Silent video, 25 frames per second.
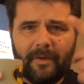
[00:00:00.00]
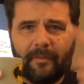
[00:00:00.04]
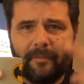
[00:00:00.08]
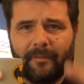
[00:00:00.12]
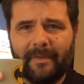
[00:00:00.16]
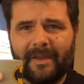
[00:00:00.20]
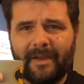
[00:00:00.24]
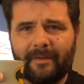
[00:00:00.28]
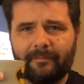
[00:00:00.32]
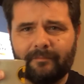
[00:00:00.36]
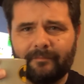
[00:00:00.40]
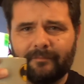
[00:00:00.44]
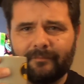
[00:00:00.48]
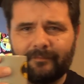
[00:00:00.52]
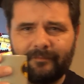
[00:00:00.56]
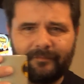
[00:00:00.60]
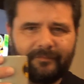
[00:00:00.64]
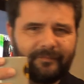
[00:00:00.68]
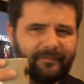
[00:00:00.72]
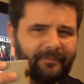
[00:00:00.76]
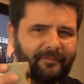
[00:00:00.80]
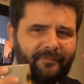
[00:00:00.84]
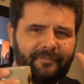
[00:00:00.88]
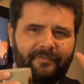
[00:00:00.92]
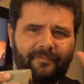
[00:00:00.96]
with me, I'm
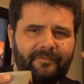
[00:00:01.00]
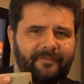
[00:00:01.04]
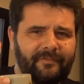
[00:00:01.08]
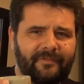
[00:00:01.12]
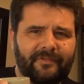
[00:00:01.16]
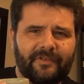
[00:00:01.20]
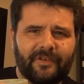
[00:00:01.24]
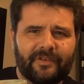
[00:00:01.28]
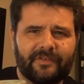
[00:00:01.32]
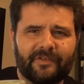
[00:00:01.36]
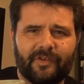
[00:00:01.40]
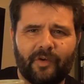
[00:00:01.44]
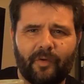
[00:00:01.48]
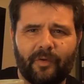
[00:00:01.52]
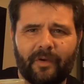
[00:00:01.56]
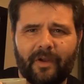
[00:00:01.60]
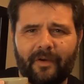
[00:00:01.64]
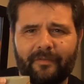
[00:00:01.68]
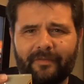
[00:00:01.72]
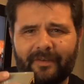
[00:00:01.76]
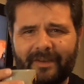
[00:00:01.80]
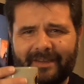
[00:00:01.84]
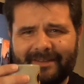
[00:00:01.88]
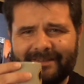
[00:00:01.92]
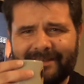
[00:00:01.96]
just going
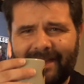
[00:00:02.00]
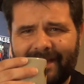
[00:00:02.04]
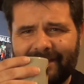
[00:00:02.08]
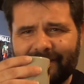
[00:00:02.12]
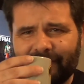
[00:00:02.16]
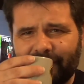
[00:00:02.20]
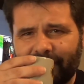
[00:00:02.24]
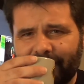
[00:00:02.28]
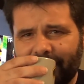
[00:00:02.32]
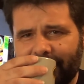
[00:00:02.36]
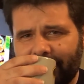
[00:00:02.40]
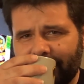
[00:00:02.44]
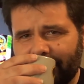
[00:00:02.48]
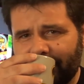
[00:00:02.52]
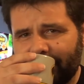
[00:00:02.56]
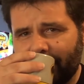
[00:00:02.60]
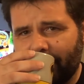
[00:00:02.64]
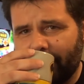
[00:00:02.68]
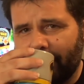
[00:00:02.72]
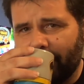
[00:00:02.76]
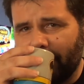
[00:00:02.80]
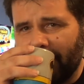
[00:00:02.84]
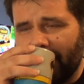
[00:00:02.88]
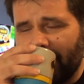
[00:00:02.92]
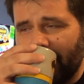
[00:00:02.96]
off on a tangent here, sorry
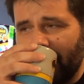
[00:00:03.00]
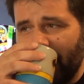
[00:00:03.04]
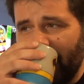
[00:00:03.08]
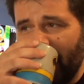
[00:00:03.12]
about